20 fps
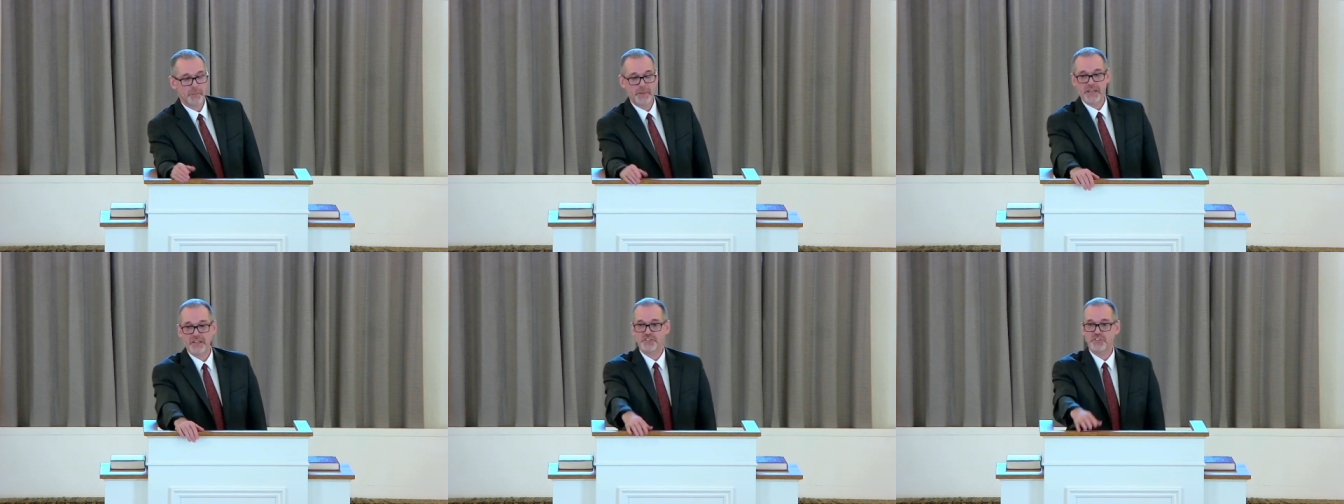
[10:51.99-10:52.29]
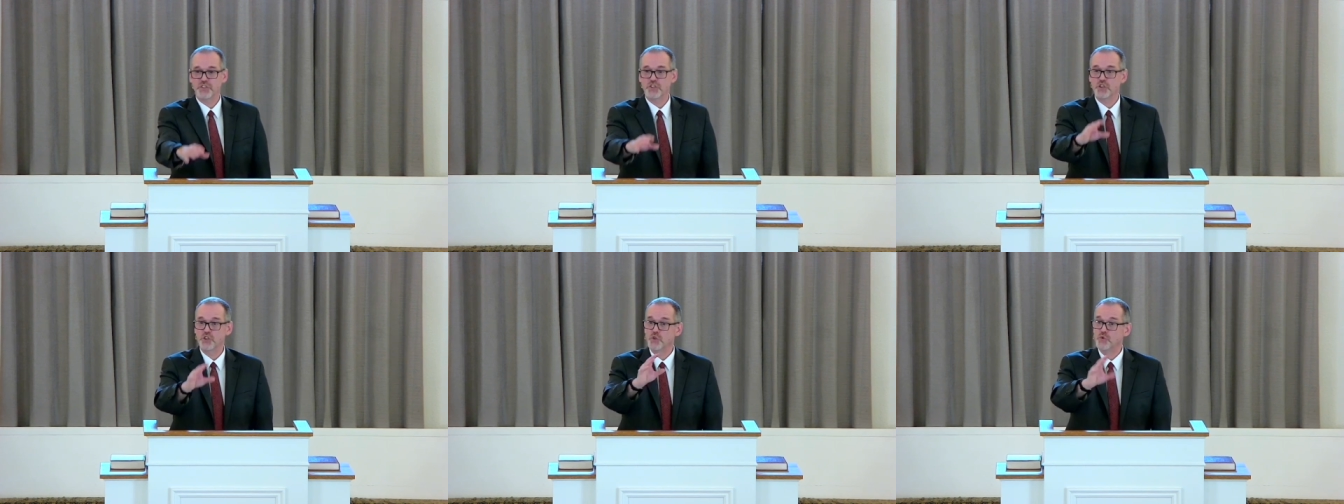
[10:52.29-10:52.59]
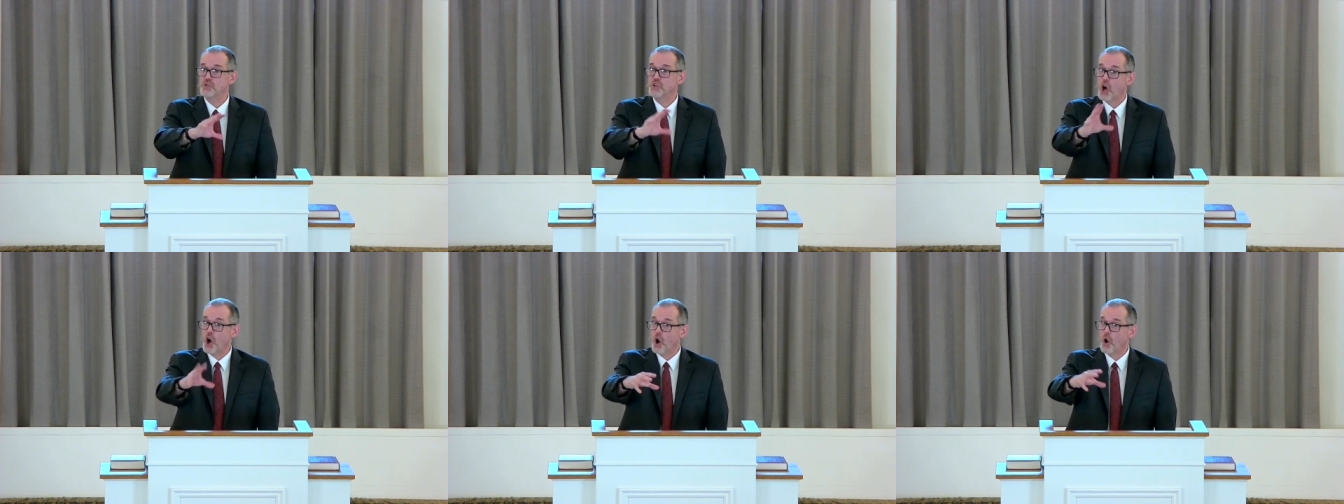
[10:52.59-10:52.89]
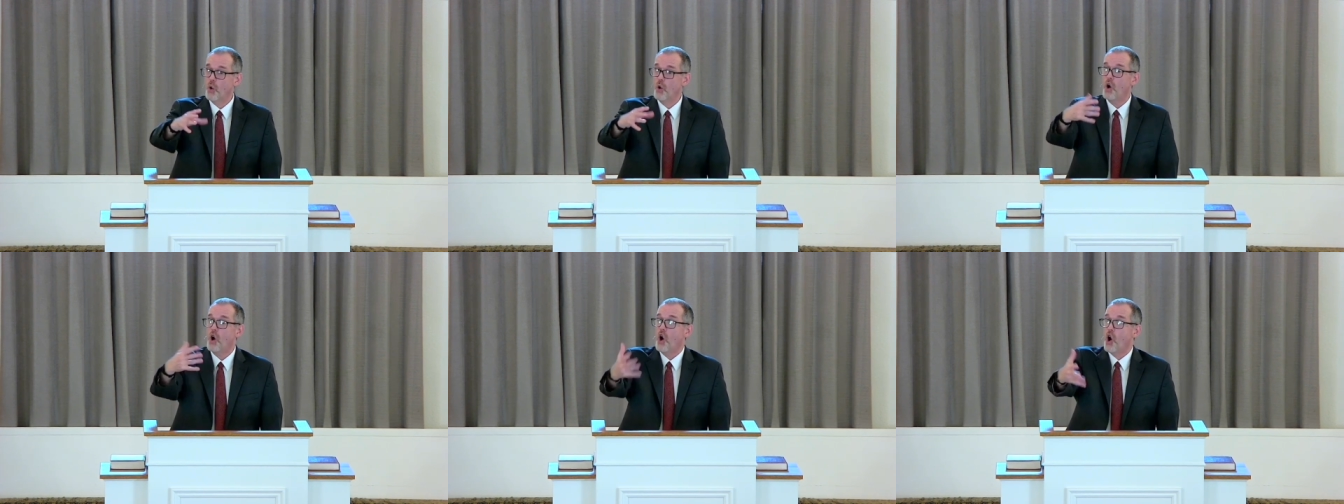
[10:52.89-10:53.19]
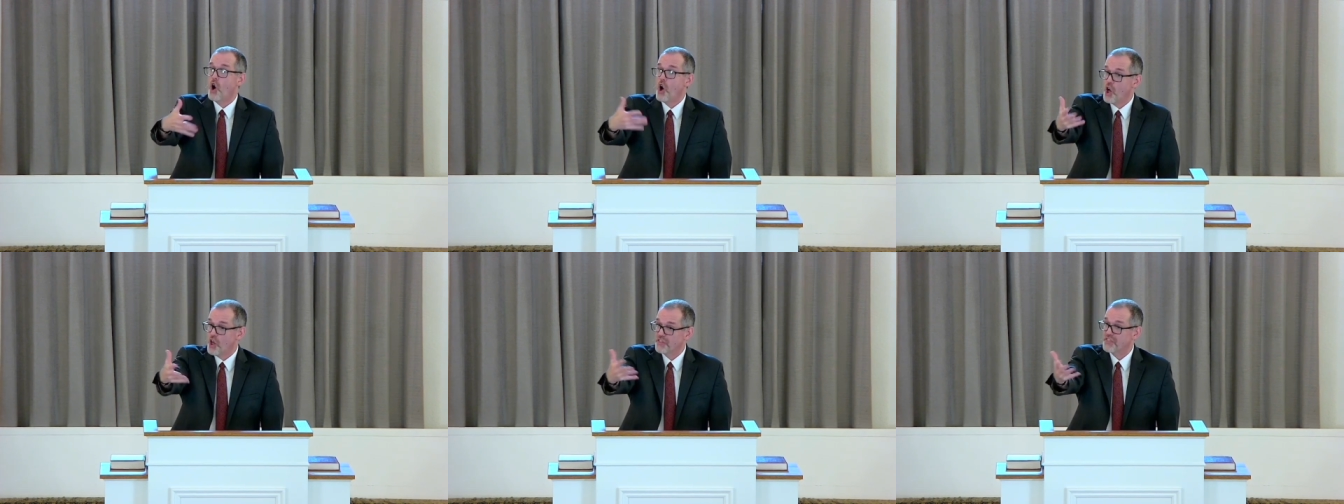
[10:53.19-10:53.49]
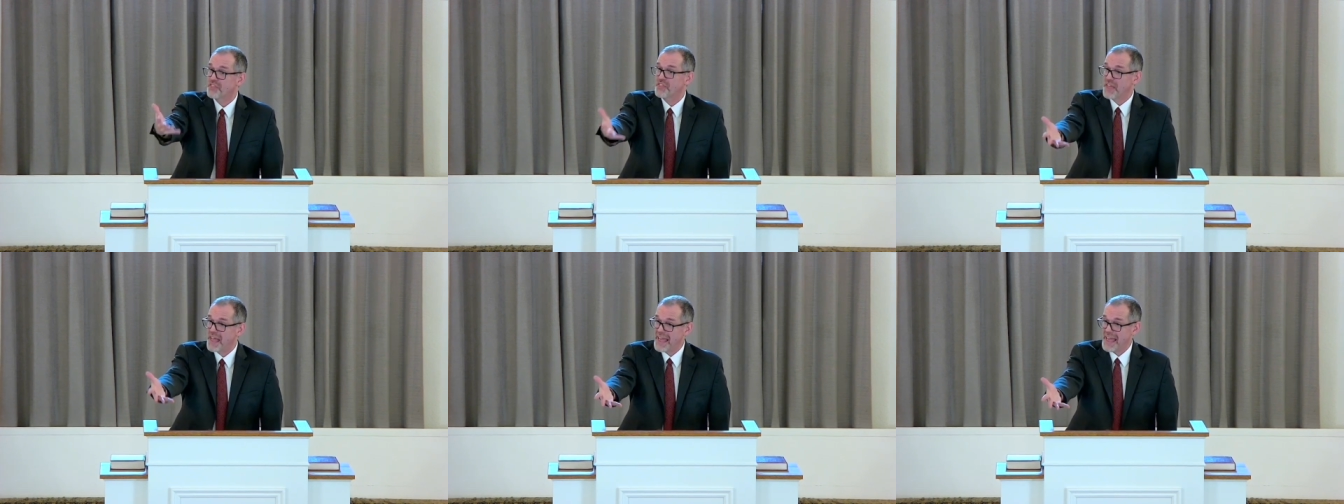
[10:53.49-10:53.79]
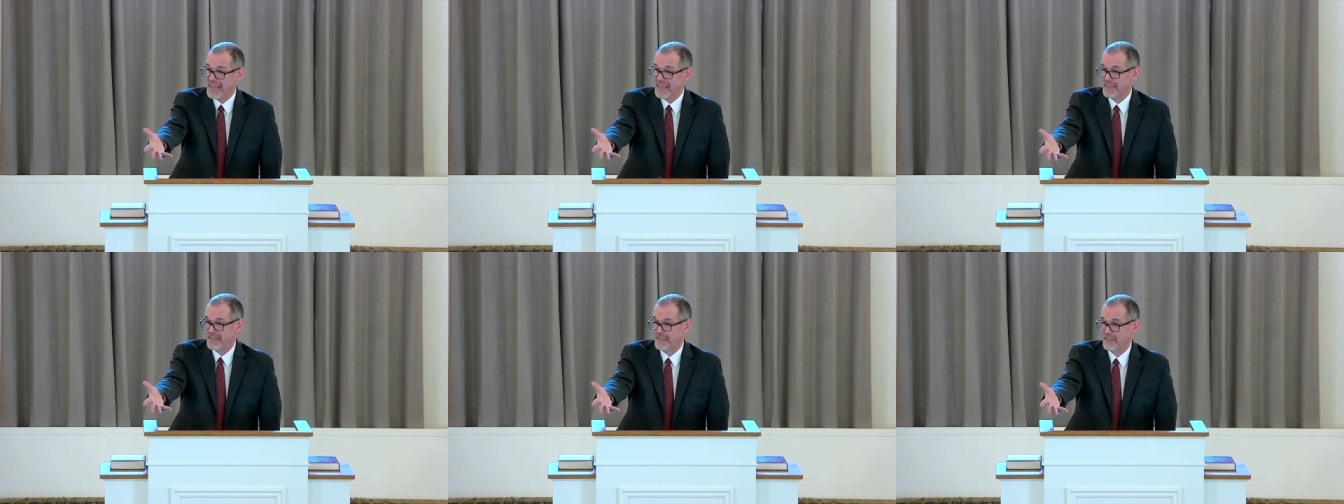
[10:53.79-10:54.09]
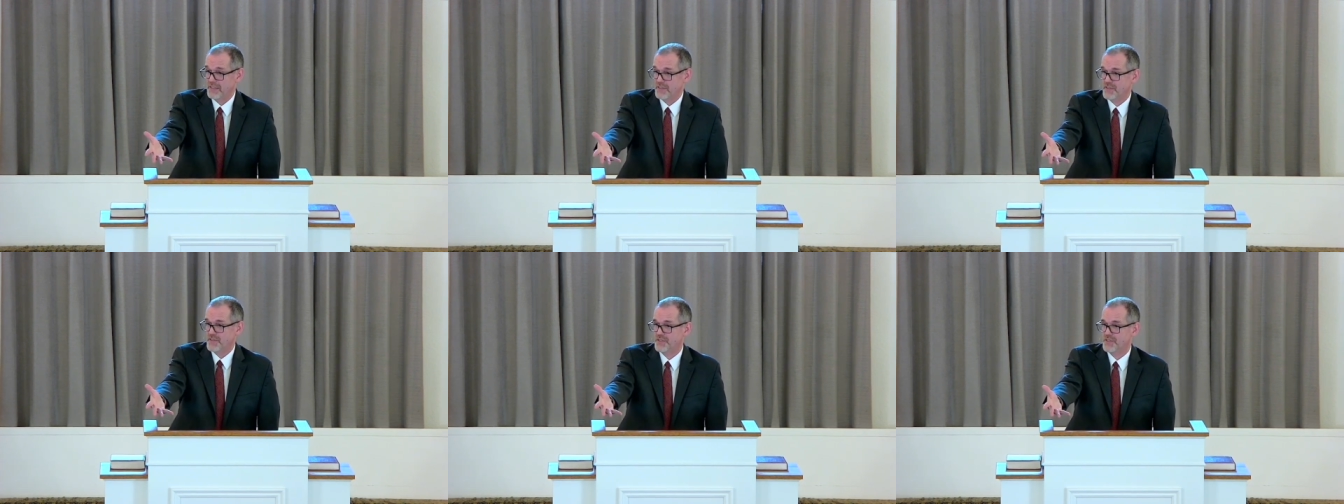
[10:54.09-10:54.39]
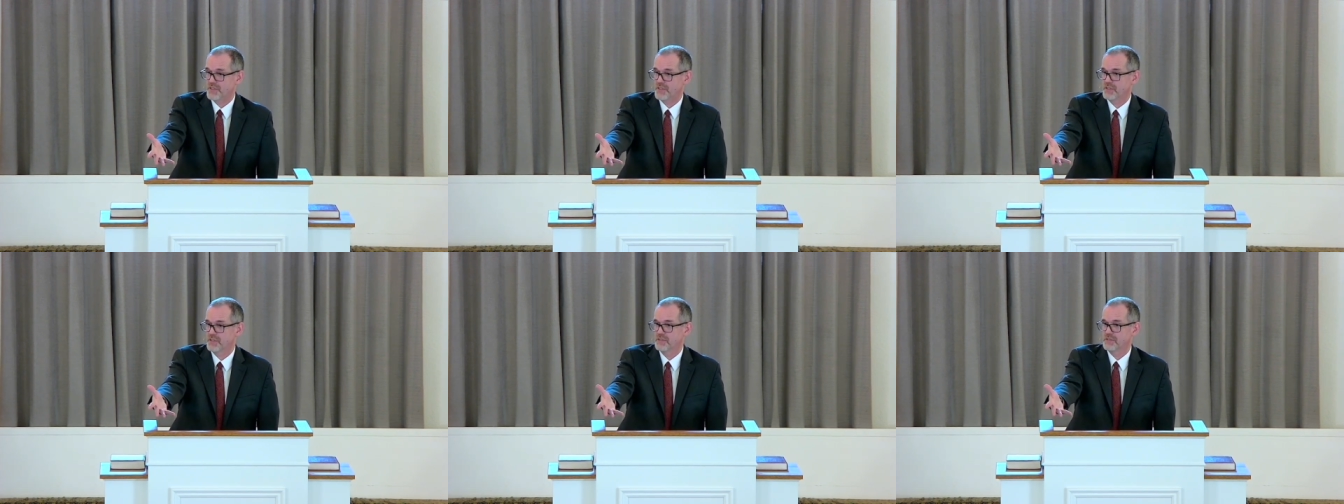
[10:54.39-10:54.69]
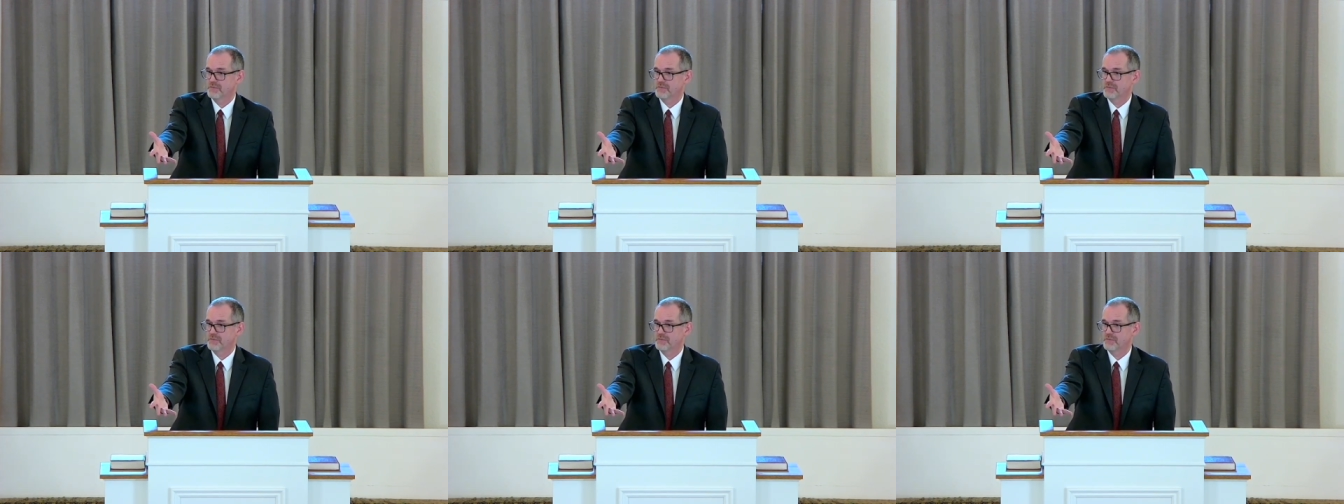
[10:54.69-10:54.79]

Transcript: it's you know all things.